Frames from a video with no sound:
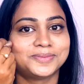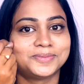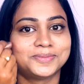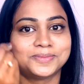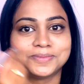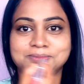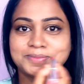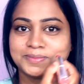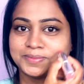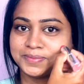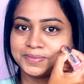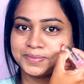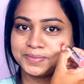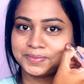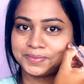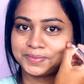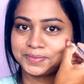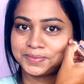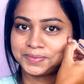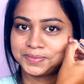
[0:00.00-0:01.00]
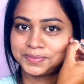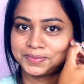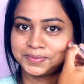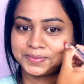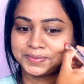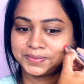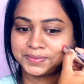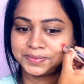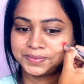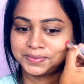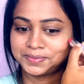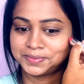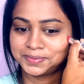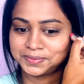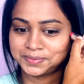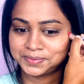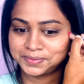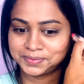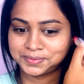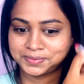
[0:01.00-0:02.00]

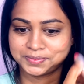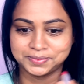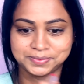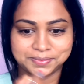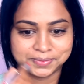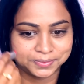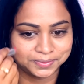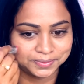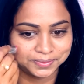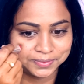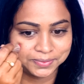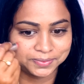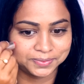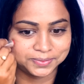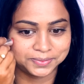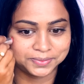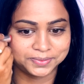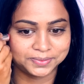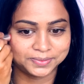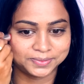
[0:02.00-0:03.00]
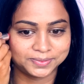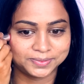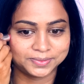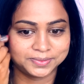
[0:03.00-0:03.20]
(silence)